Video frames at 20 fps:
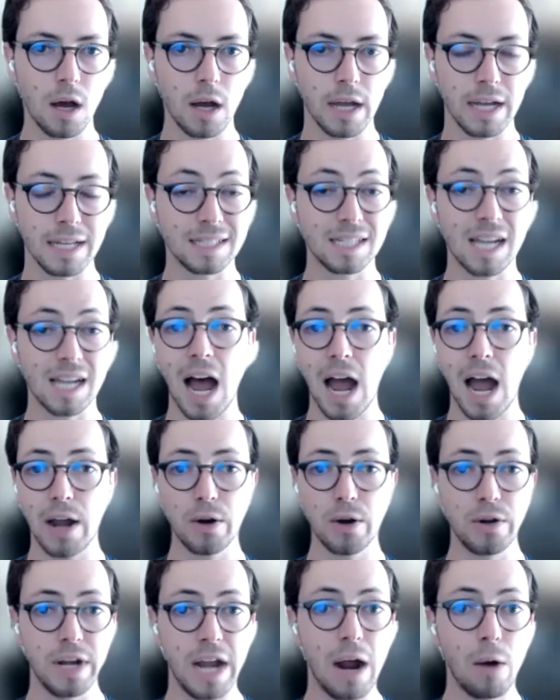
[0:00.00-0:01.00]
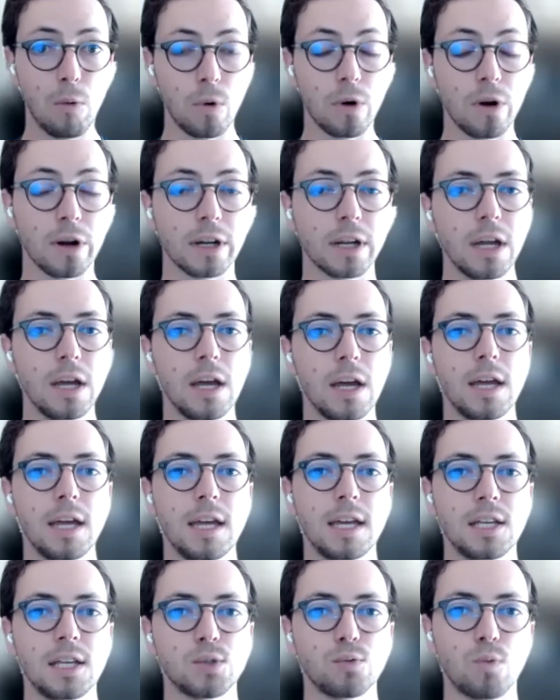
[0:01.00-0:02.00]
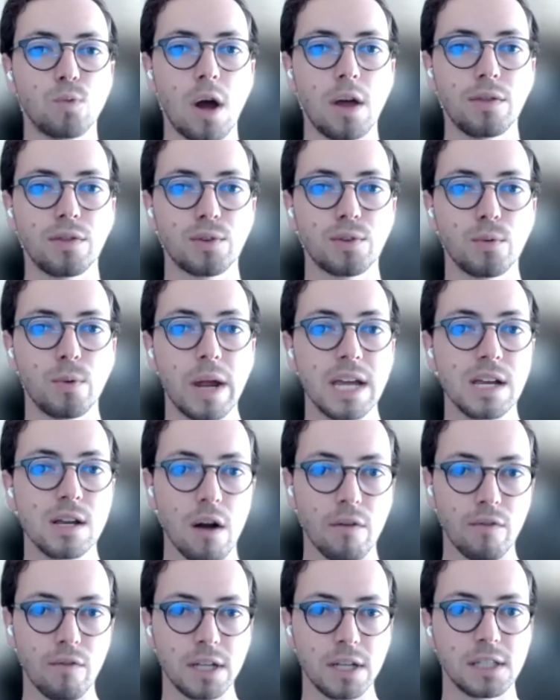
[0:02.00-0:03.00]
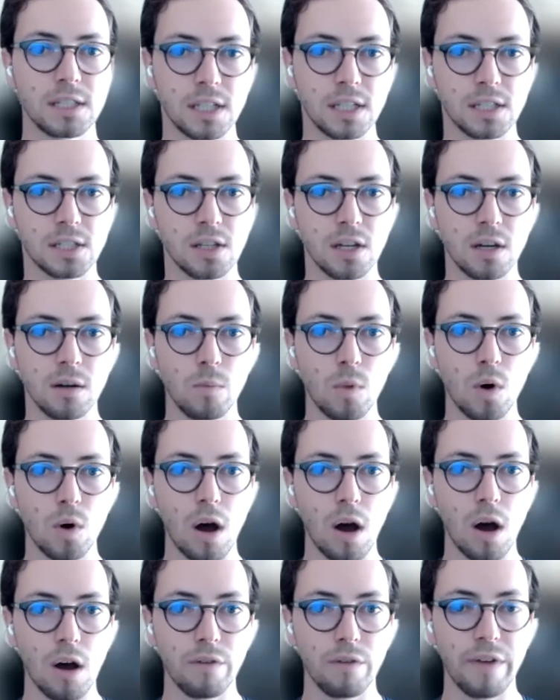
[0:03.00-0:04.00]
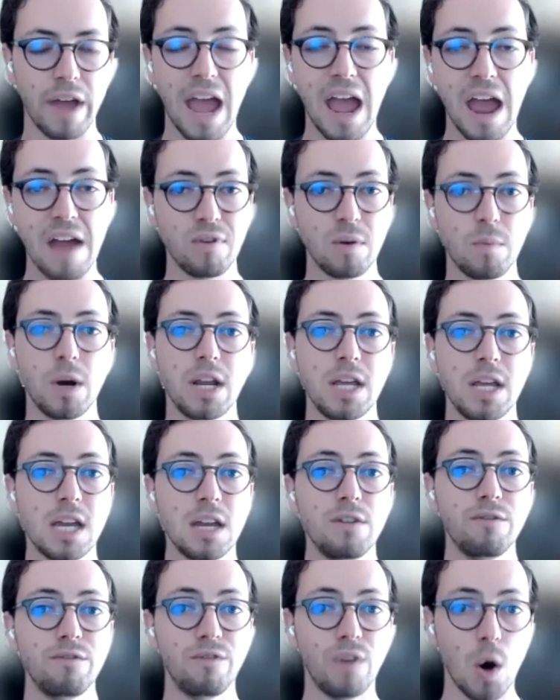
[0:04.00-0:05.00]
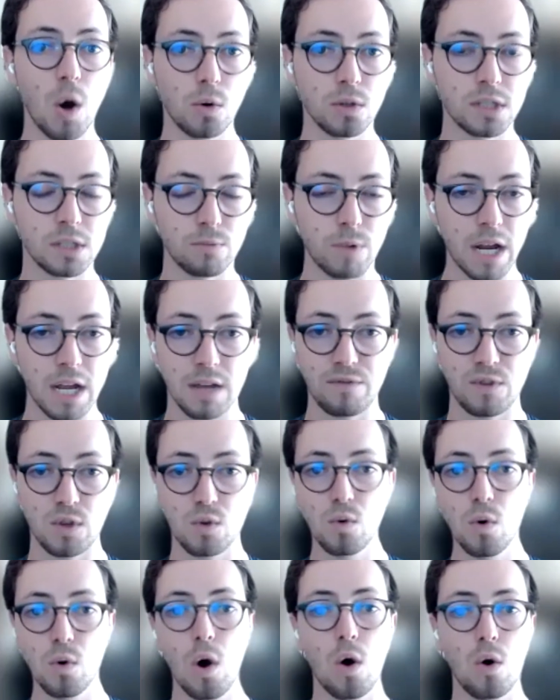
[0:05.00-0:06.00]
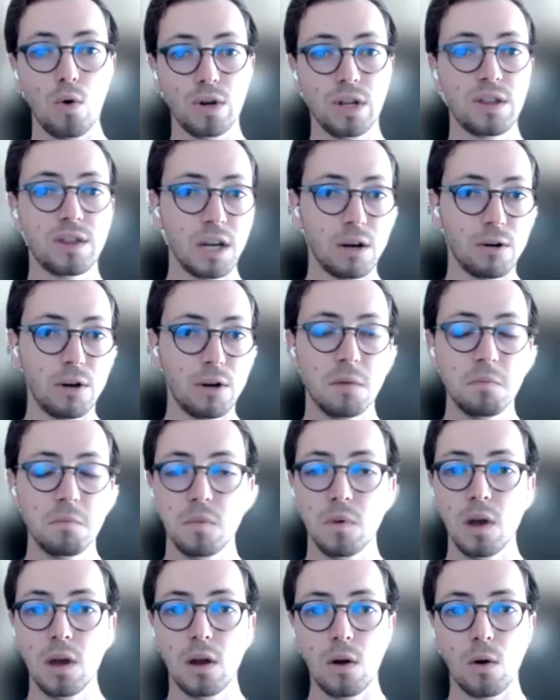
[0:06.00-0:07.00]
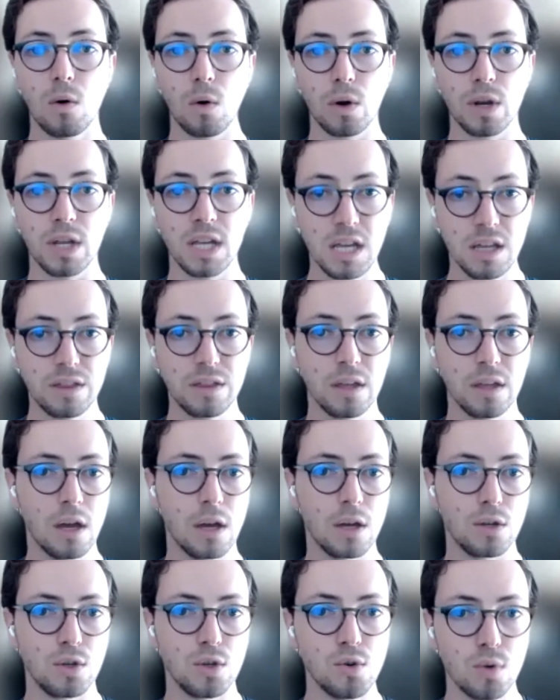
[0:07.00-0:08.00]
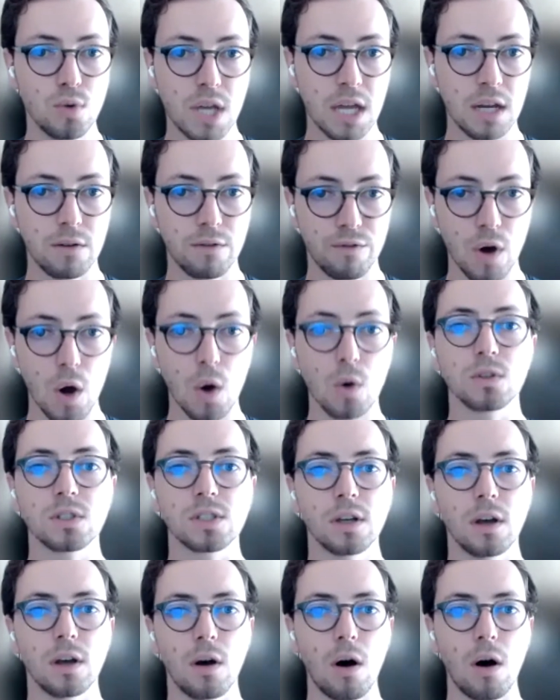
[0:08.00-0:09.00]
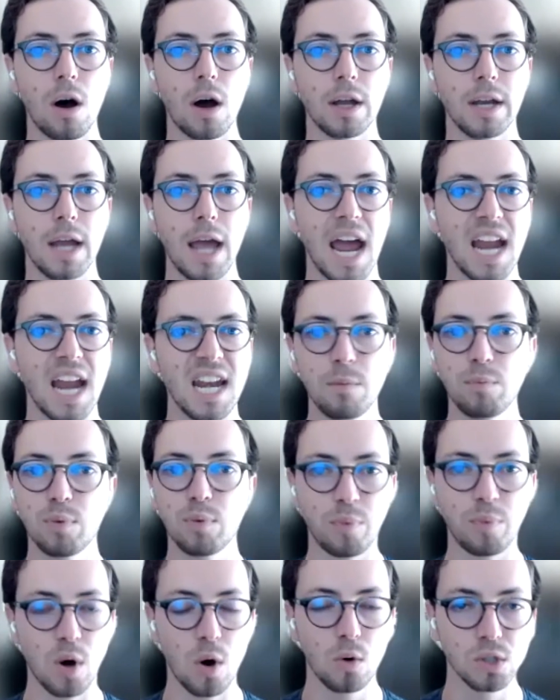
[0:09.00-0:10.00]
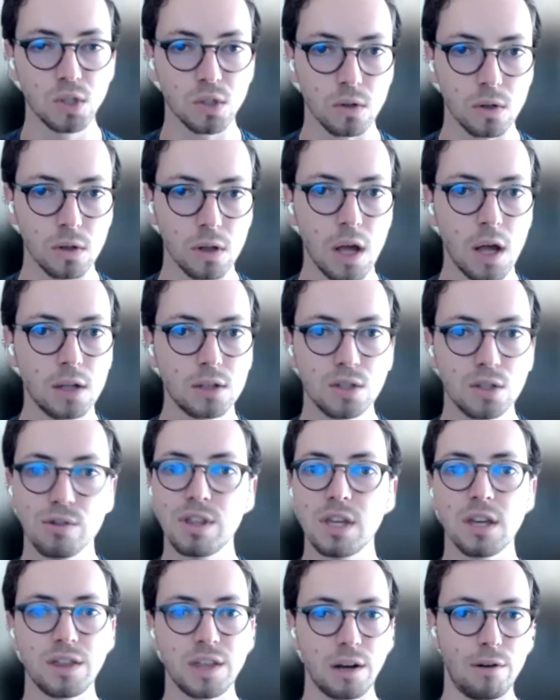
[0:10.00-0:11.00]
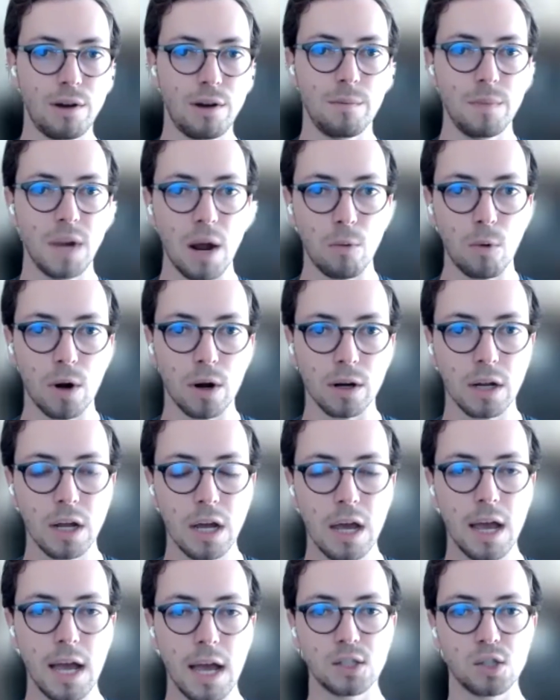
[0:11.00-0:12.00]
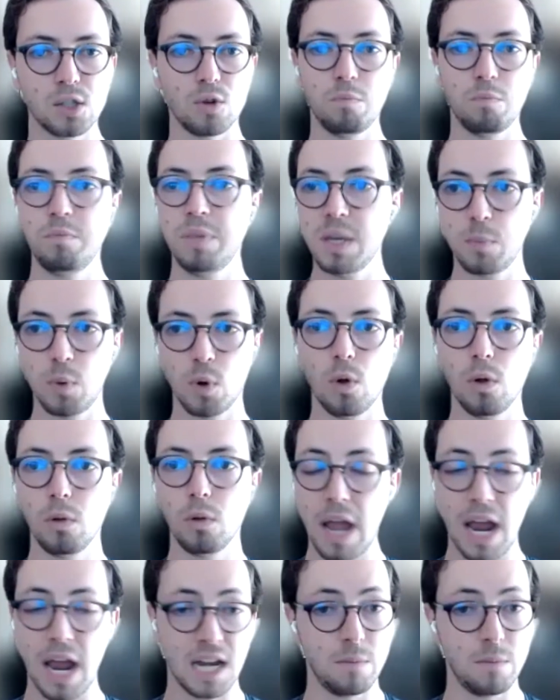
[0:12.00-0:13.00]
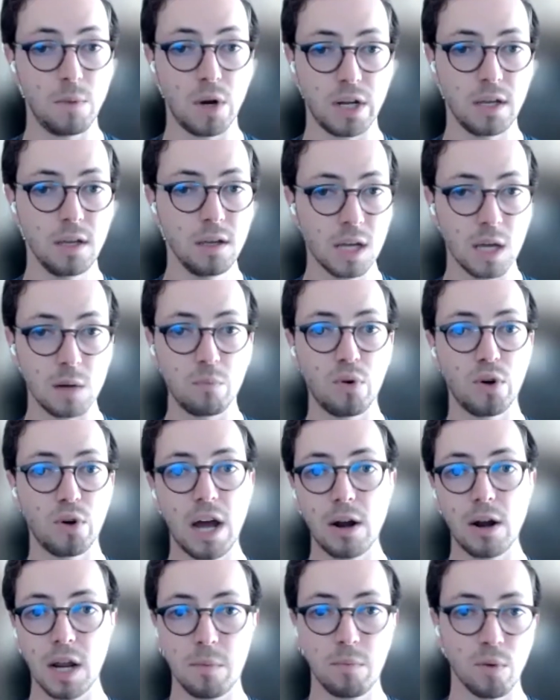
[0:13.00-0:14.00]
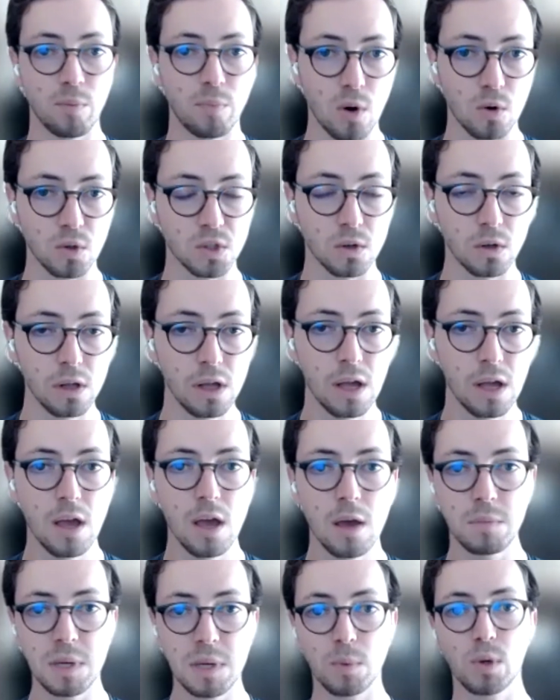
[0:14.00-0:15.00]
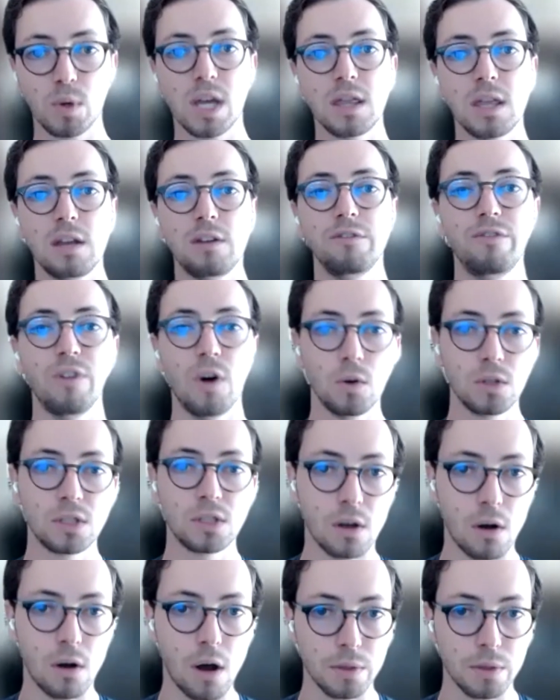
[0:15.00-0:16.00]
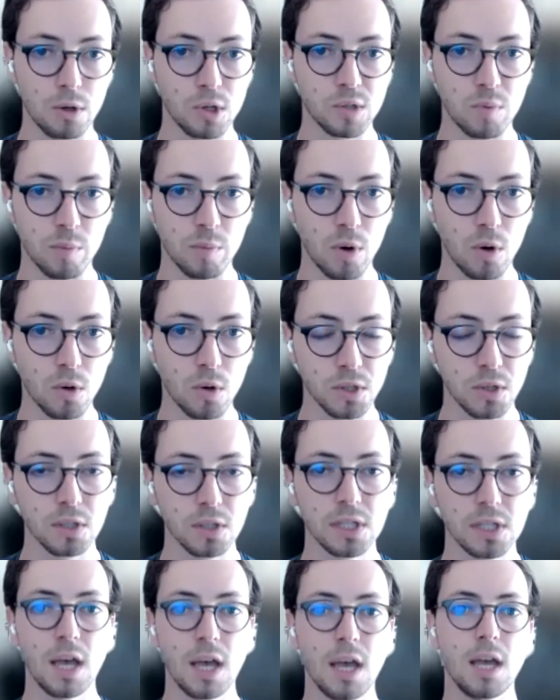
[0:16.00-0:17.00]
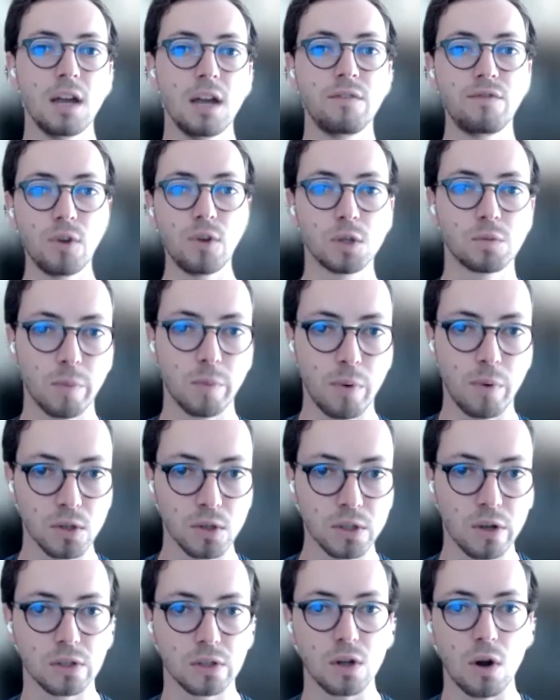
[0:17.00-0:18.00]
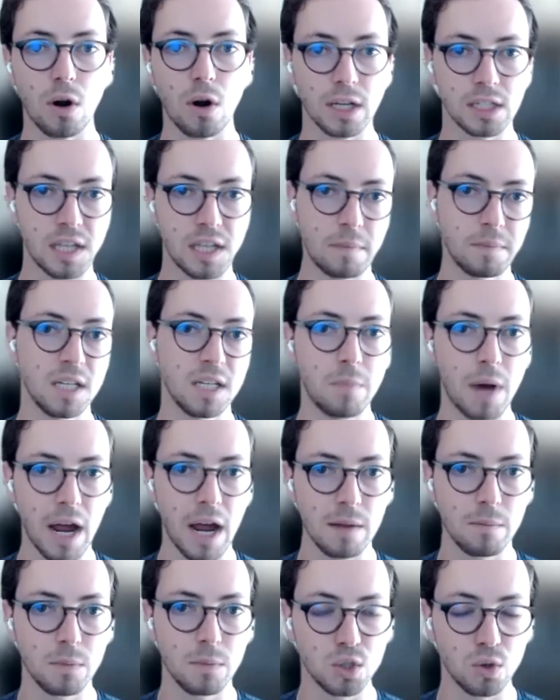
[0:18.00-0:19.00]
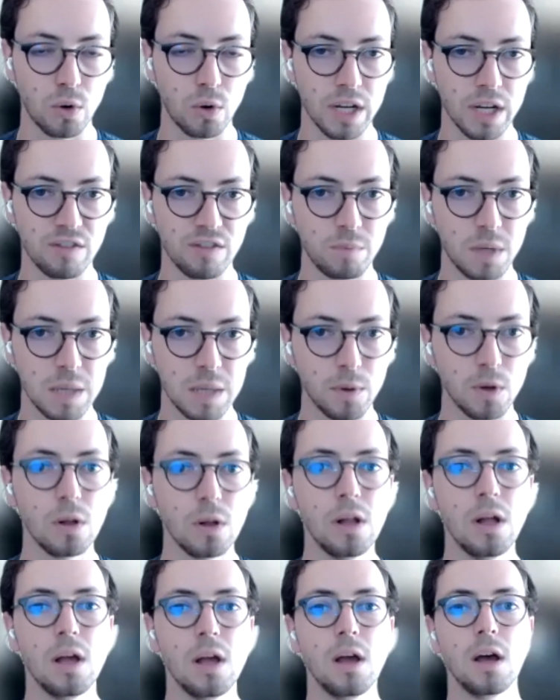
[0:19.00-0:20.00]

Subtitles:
entire network is run through a governance system of everybody can vote, right? If you own Ethereum or ETH, you can vote on any proposal to the Ethereum network. And so people, anybody can put out a proposal. People can then vote on those proposals. If those proposals are accepted by a majority of people,